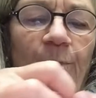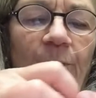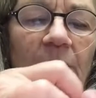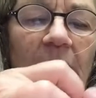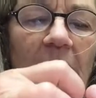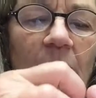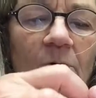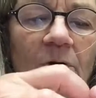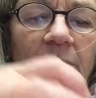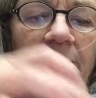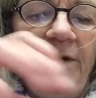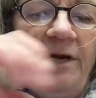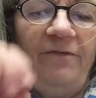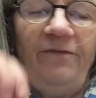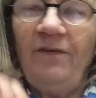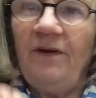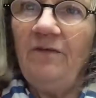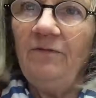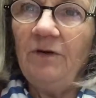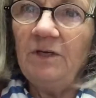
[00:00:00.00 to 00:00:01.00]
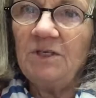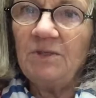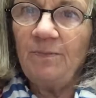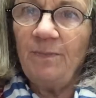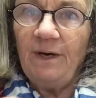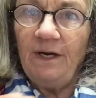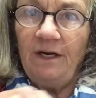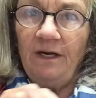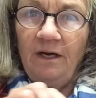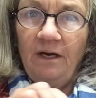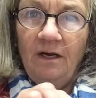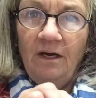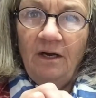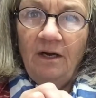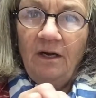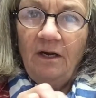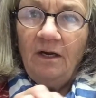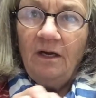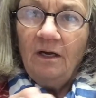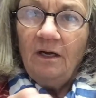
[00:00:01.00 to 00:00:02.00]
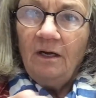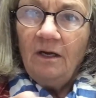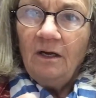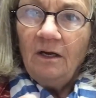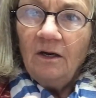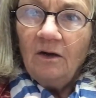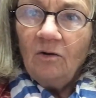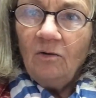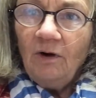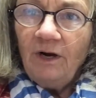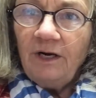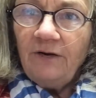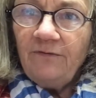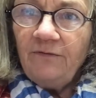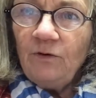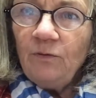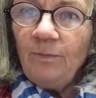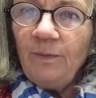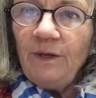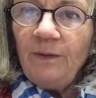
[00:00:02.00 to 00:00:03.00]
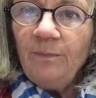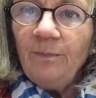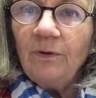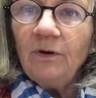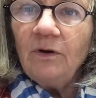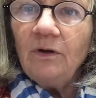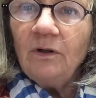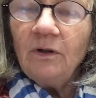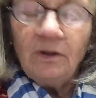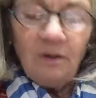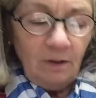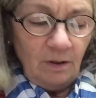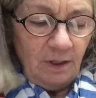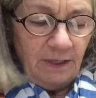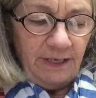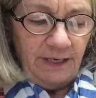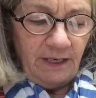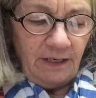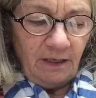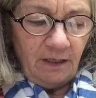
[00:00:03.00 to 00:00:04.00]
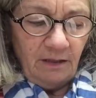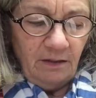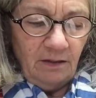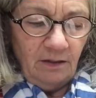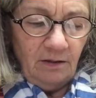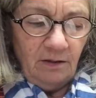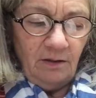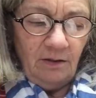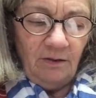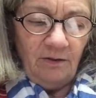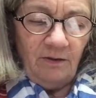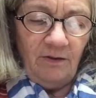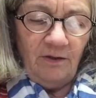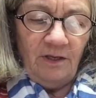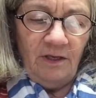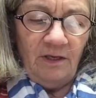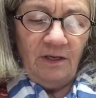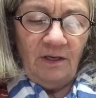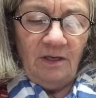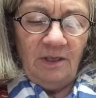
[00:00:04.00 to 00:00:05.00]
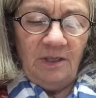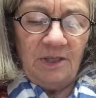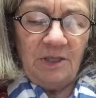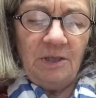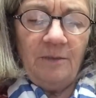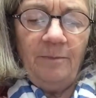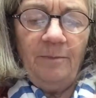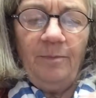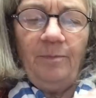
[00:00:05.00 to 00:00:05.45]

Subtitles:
not one of my favorites, but quite a few people like these.